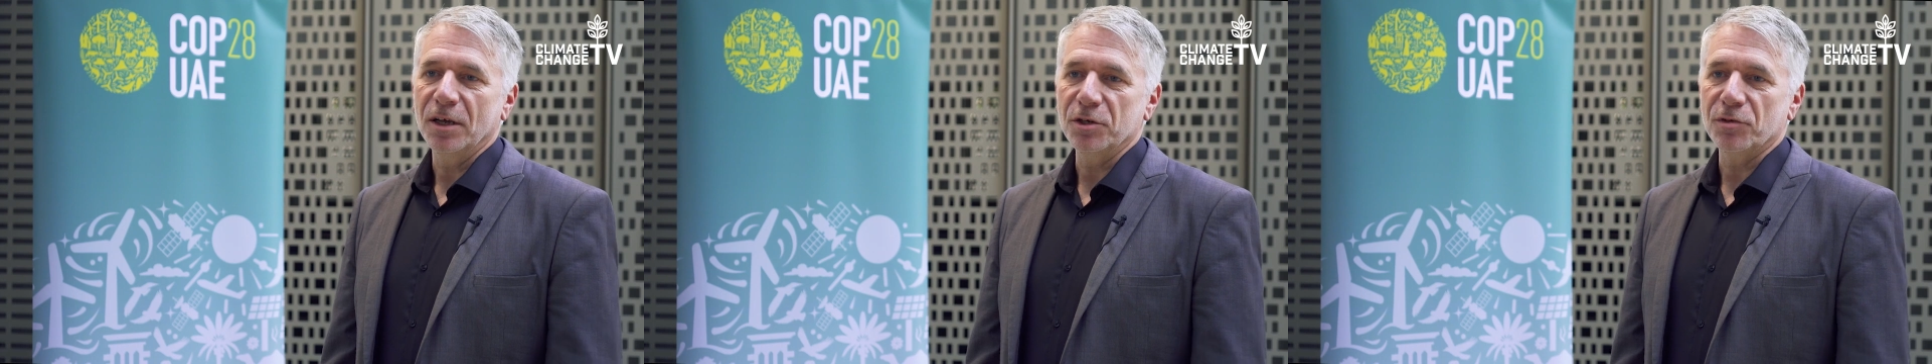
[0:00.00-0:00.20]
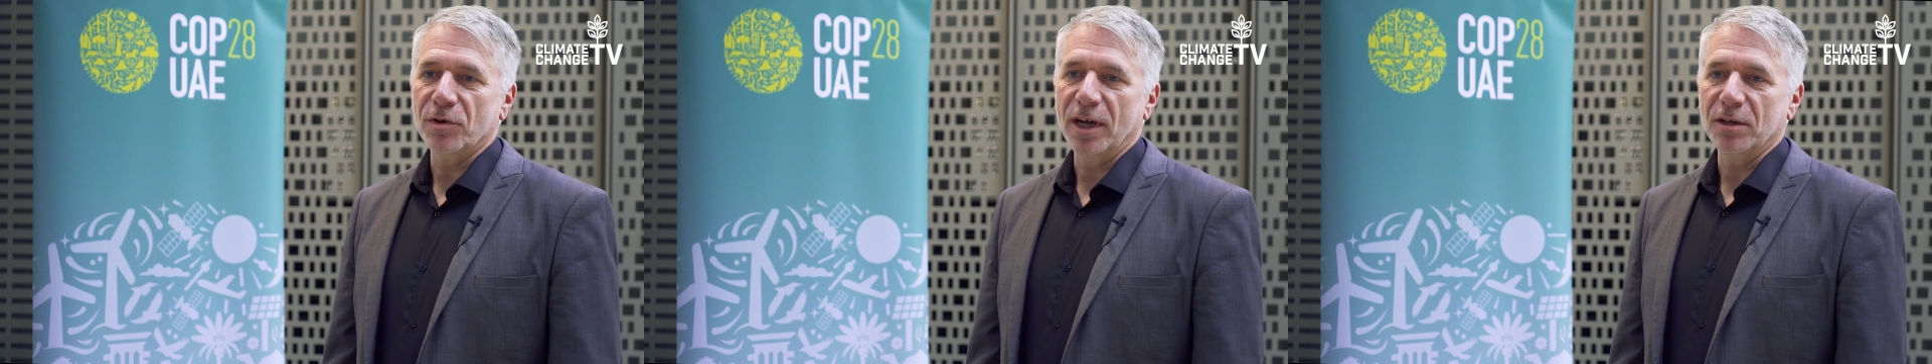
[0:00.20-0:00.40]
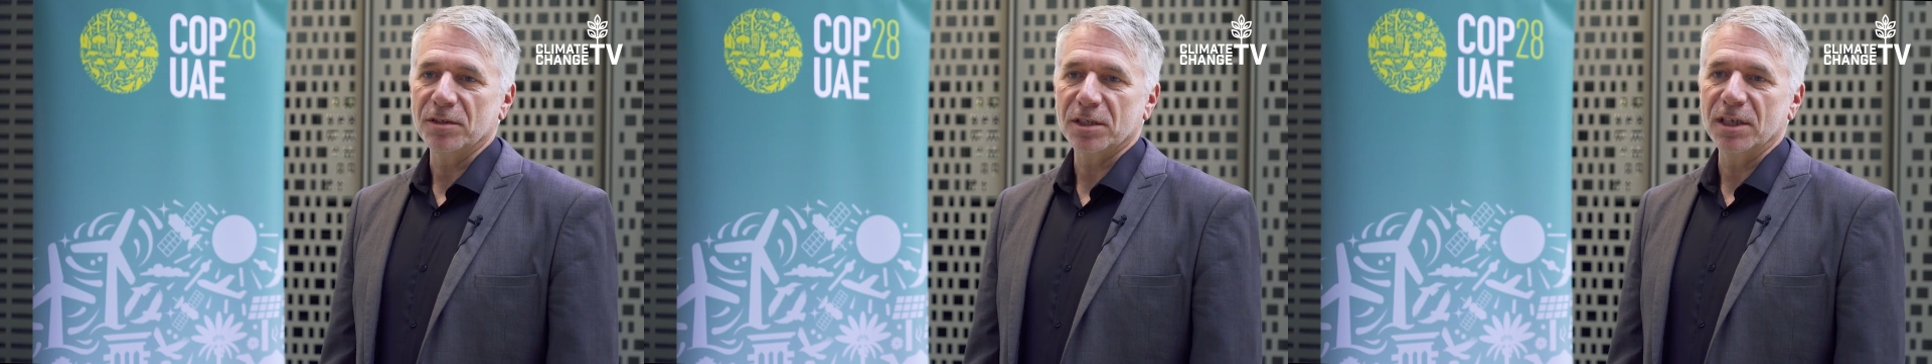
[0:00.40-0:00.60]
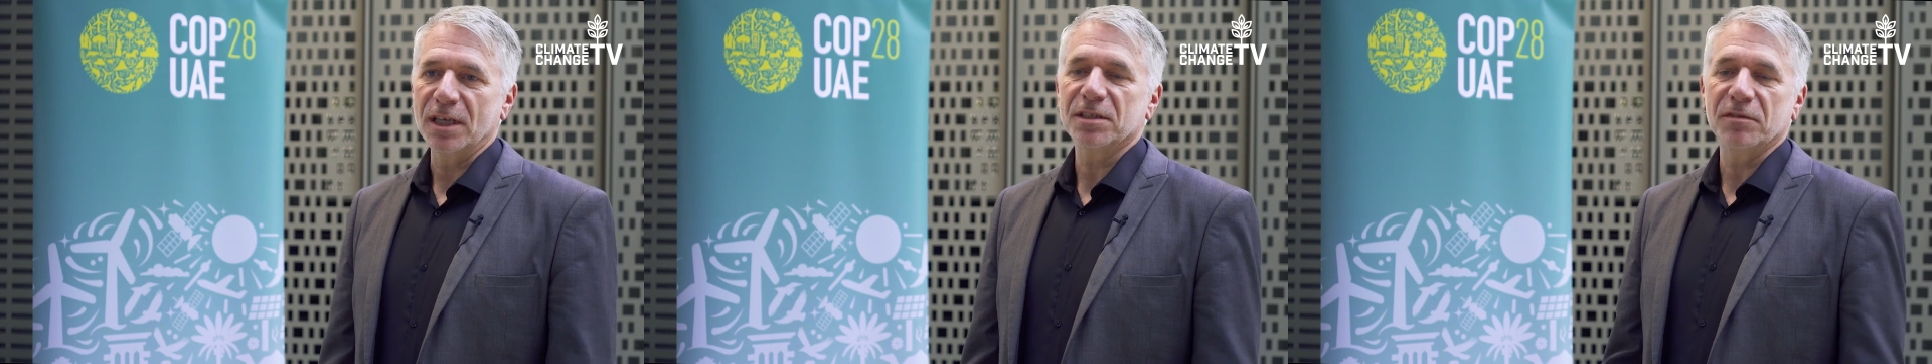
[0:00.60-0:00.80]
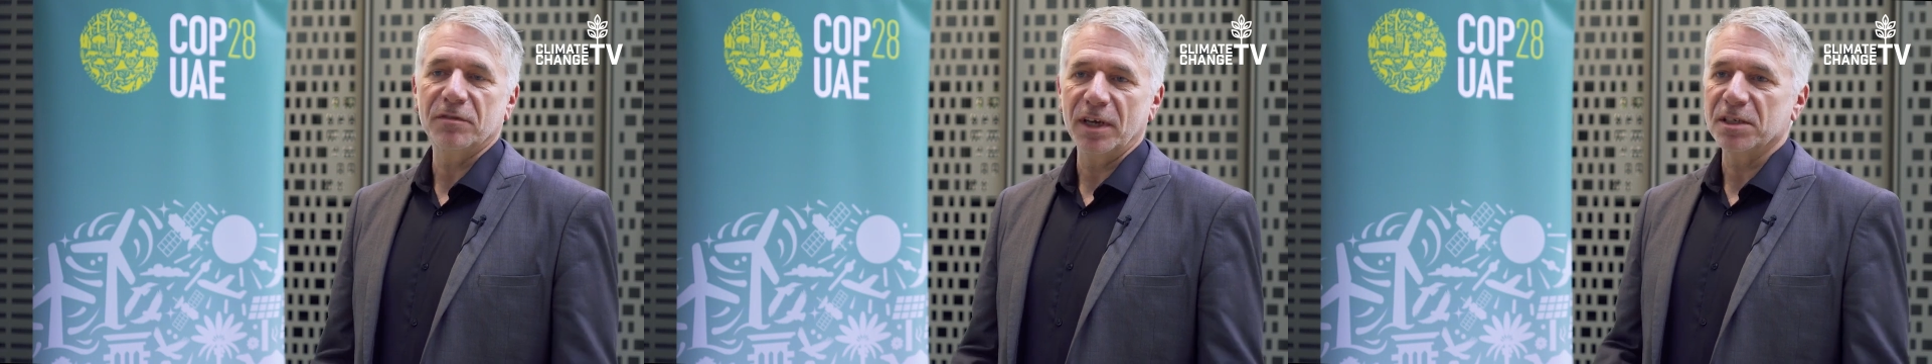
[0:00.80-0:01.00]
droughts, and
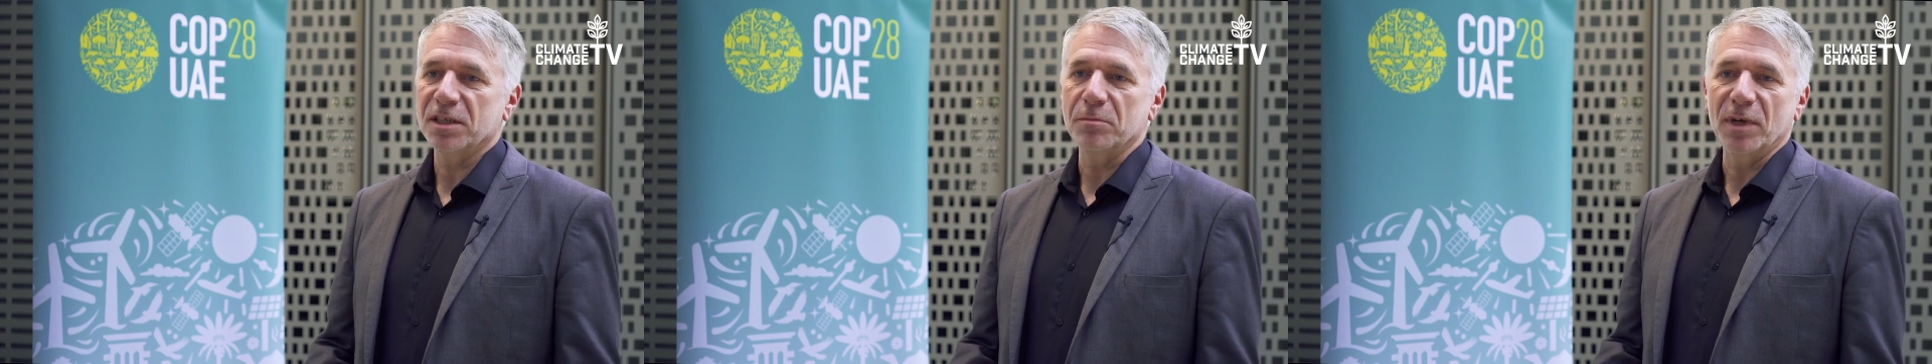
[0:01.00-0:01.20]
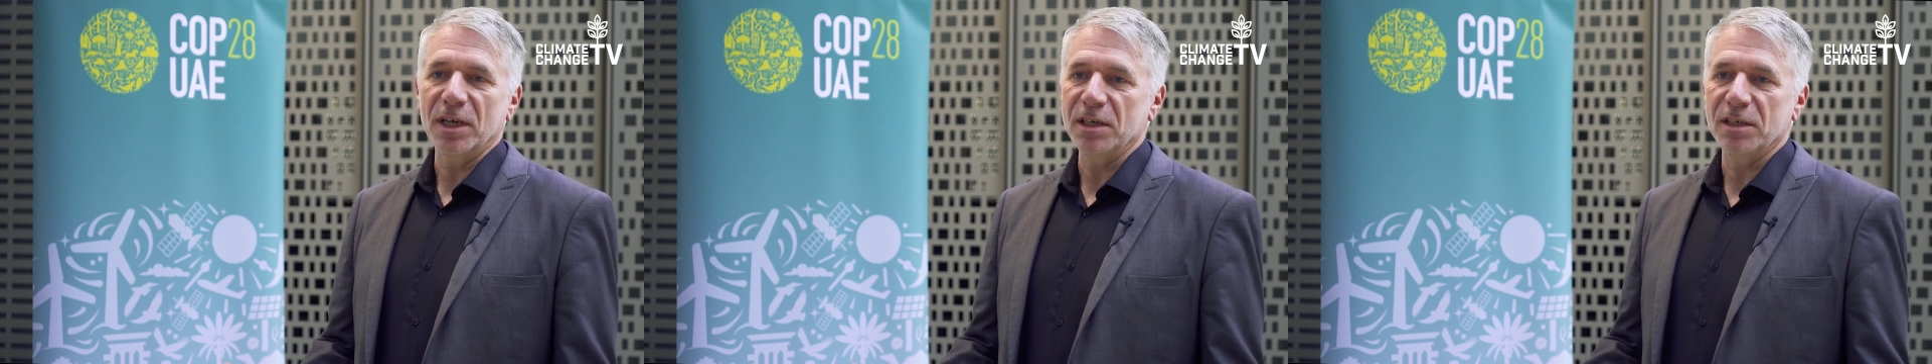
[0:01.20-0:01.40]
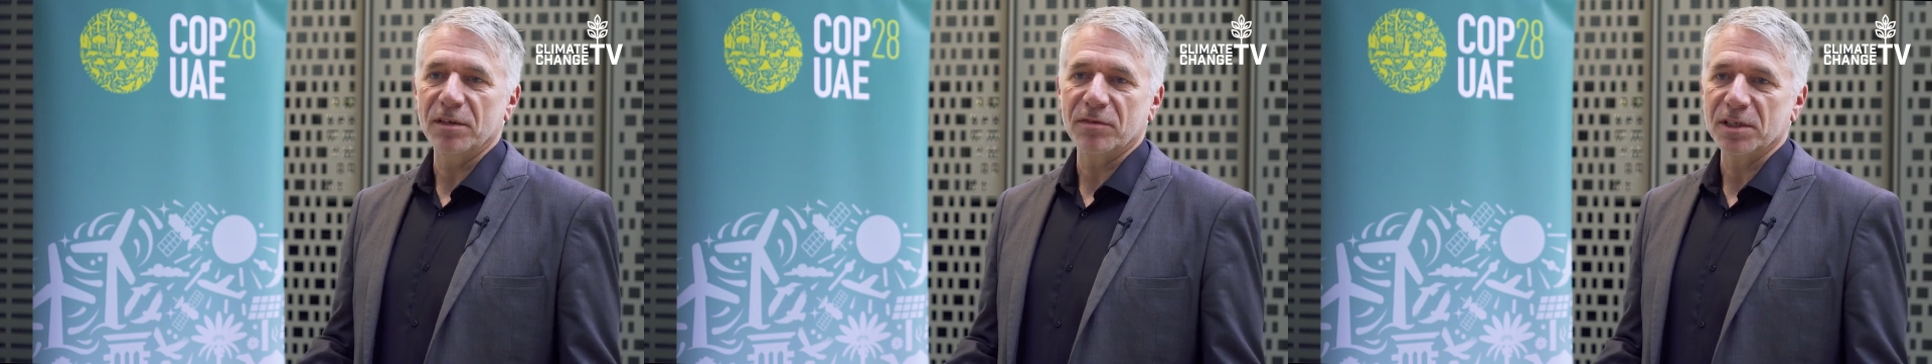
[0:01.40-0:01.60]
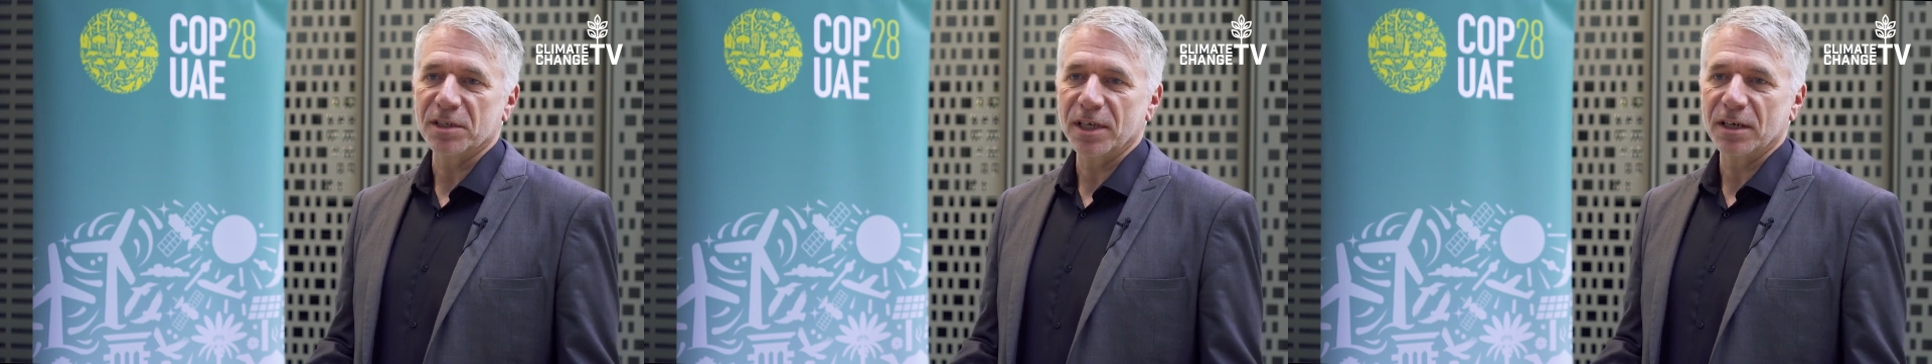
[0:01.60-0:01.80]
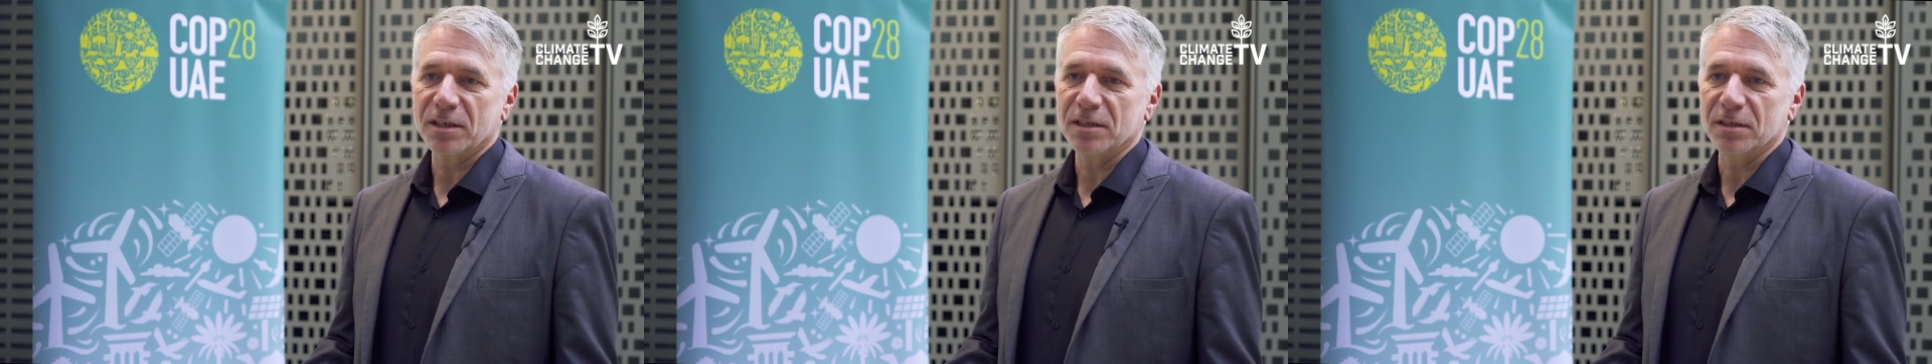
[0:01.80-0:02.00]
that's affecting many different
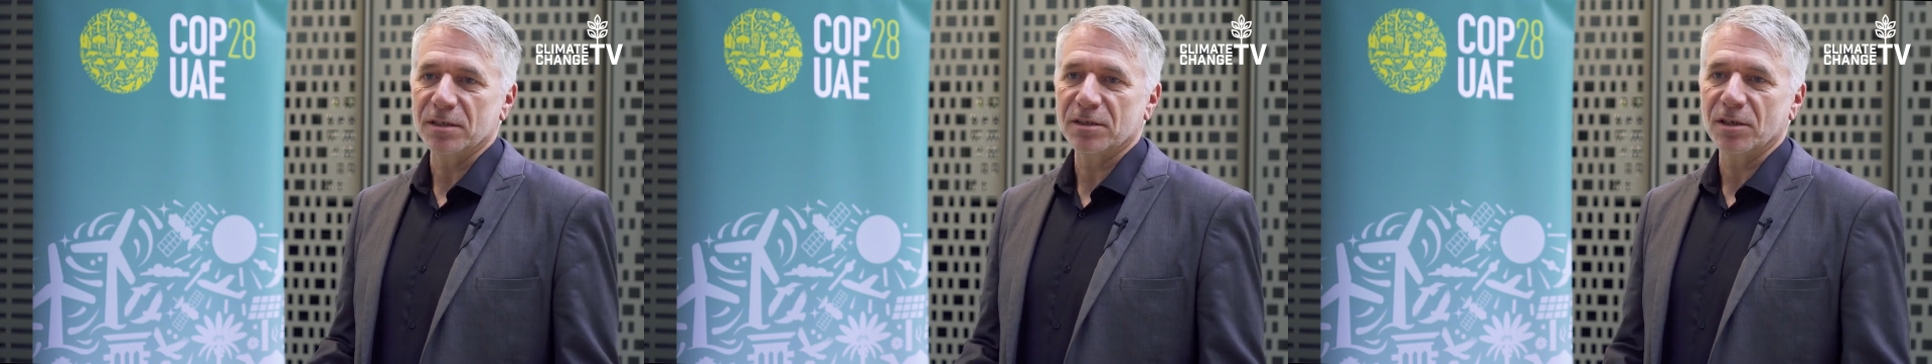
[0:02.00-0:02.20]
sectors.